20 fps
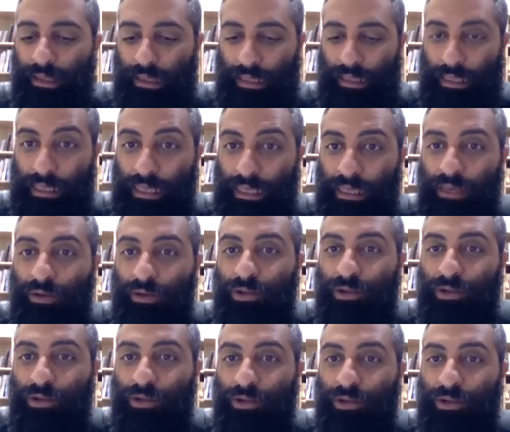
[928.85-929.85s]
he or
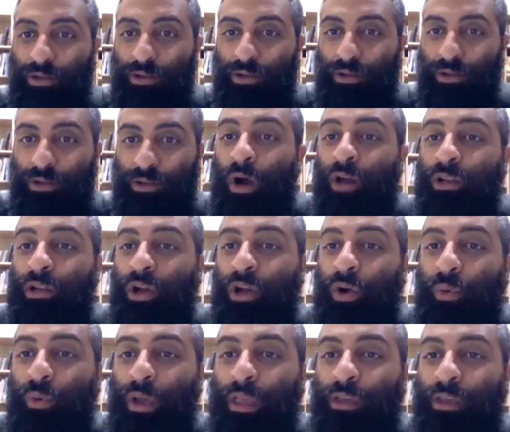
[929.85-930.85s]
she is
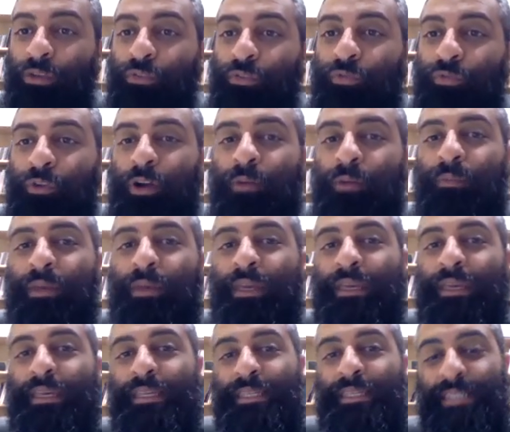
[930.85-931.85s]
drawn away from
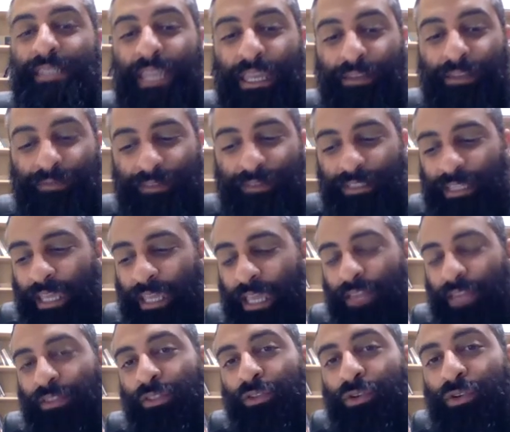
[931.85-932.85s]
safety
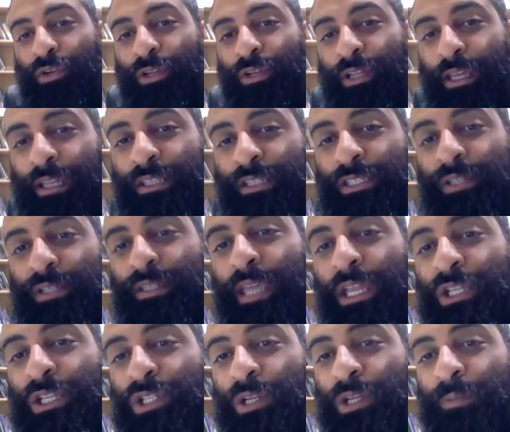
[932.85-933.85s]
and lured into
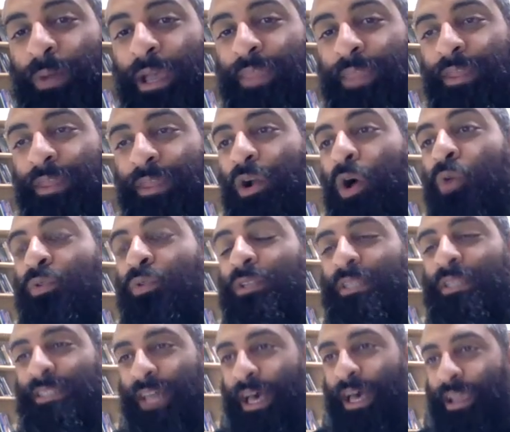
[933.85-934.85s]
danger by their own
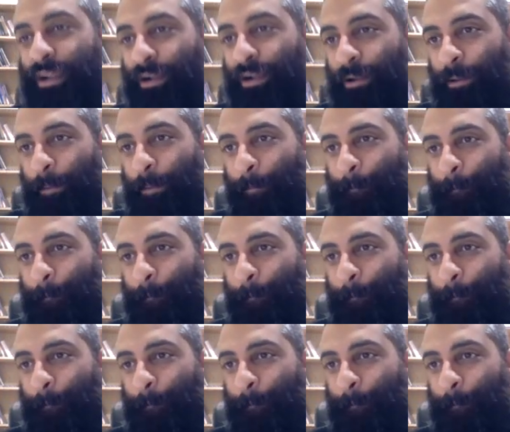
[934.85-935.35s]
desire.